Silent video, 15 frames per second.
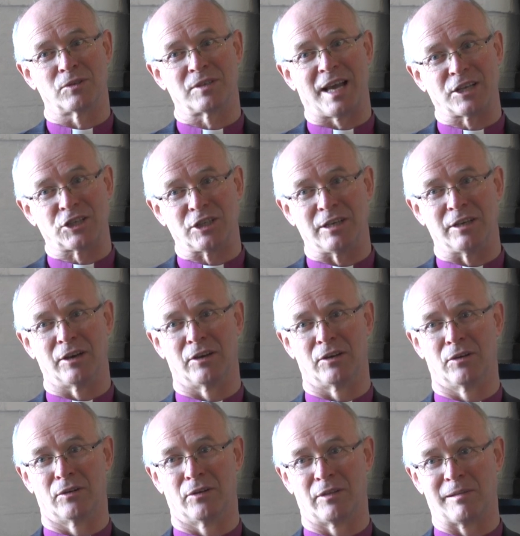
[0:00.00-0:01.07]
what's actually
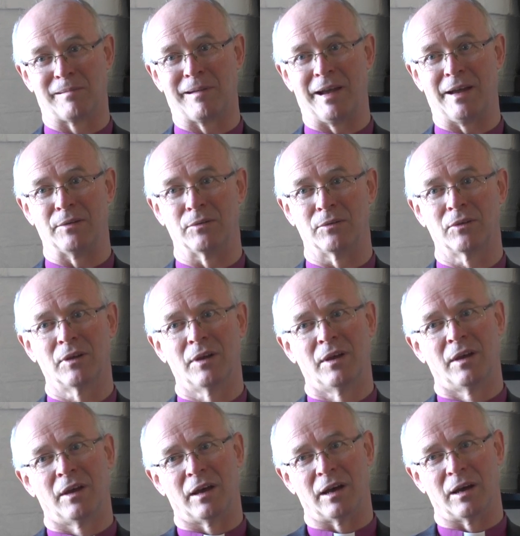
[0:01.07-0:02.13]
going on the ground
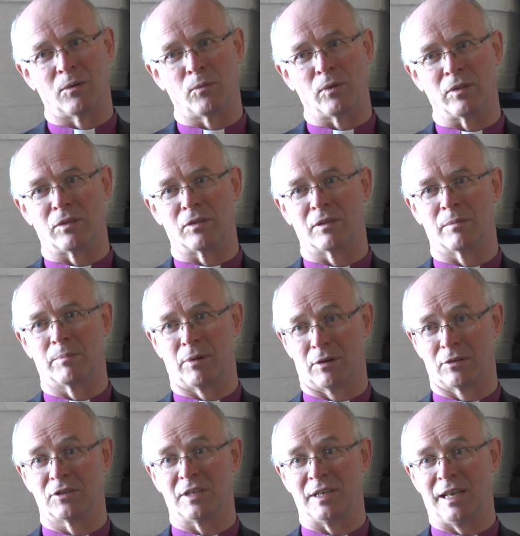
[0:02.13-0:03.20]
with the
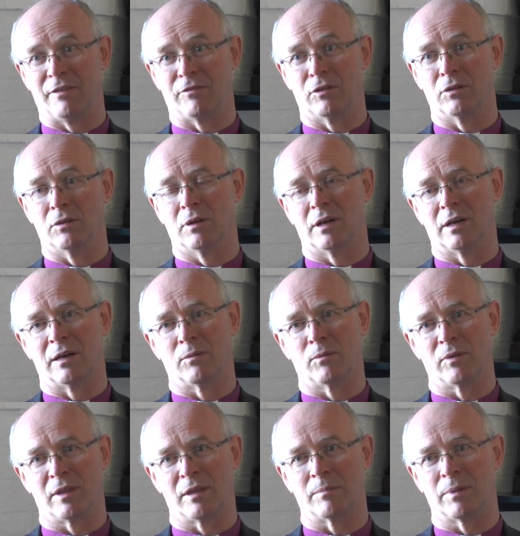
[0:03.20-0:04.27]
policy level
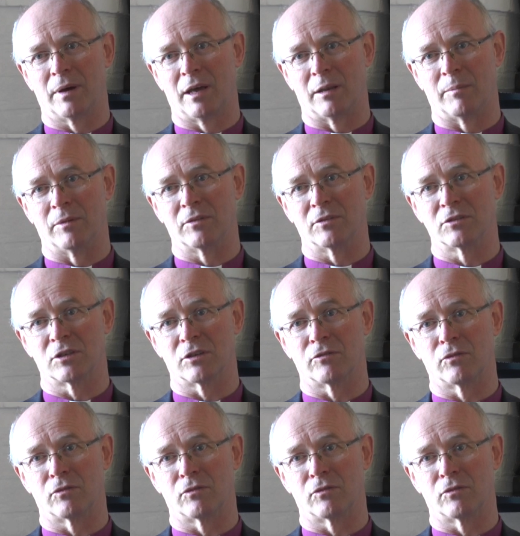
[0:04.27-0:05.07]
within Parliament and so